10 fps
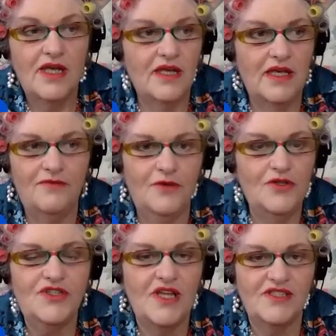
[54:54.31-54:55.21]
If you
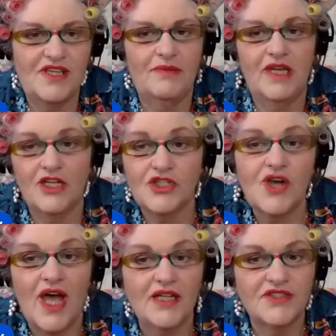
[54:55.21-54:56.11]
send something
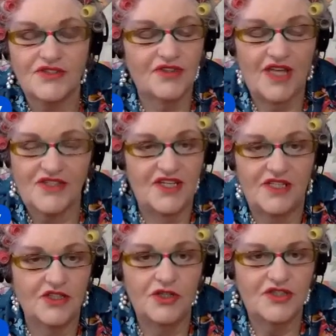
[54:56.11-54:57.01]
untracked, that's it.
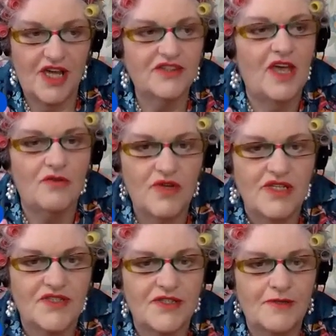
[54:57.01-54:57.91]
You take that
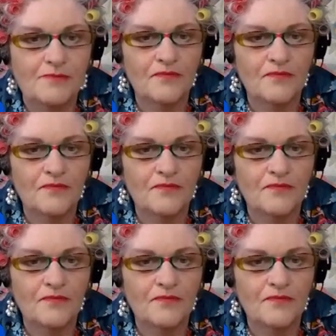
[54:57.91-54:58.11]
risk.